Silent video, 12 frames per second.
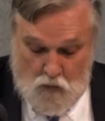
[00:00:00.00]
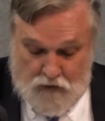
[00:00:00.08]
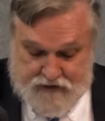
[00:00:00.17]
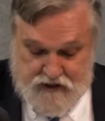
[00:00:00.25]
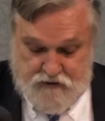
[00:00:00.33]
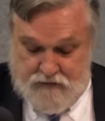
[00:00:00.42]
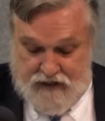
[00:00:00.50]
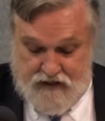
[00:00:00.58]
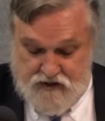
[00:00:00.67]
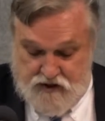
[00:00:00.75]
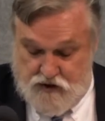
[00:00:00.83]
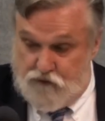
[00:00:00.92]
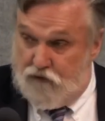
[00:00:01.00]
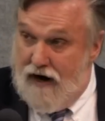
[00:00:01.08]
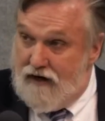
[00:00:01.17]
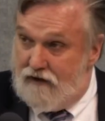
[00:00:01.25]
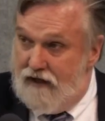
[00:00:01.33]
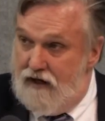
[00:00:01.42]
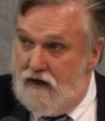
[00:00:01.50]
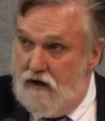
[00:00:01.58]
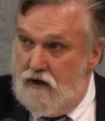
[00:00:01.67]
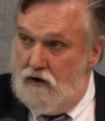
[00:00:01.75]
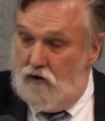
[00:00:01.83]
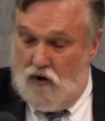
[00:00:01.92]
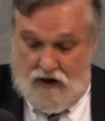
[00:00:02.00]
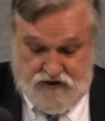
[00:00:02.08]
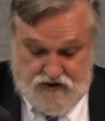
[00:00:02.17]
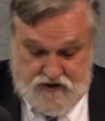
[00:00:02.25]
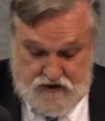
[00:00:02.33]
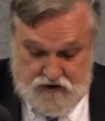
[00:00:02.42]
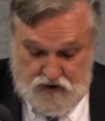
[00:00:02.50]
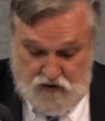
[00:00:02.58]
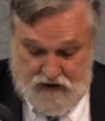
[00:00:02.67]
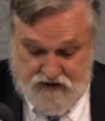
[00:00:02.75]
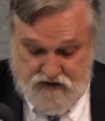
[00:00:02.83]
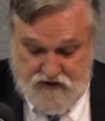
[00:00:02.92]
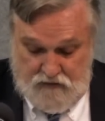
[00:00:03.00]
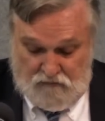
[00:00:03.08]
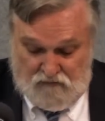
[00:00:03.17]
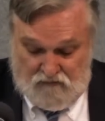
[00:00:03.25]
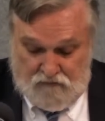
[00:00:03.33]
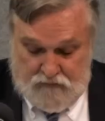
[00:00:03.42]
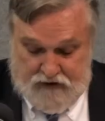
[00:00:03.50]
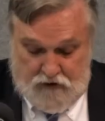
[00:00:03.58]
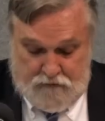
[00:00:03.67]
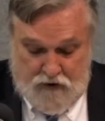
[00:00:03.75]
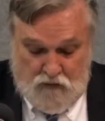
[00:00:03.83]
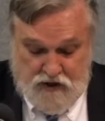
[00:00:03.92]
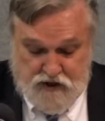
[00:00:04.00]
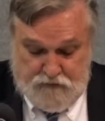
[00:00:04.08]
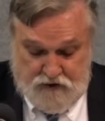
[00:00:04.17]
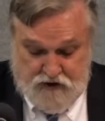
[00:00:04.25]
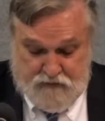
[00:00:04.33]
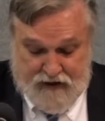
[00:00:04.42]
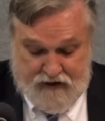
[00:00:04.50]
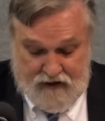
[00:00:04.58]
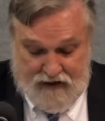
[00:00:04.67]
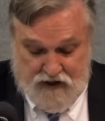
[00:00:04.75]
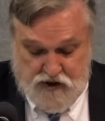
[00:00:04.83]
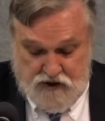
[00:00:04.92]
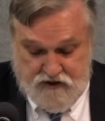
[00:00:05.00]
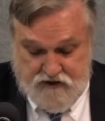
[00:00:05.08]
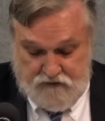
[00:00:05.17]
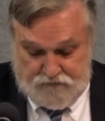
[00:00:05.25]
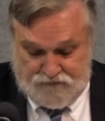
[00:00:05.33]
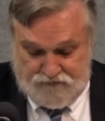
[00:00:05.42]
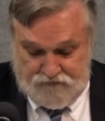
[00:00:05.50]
What this means is frankly lost to us, but there have been reasonable speculations.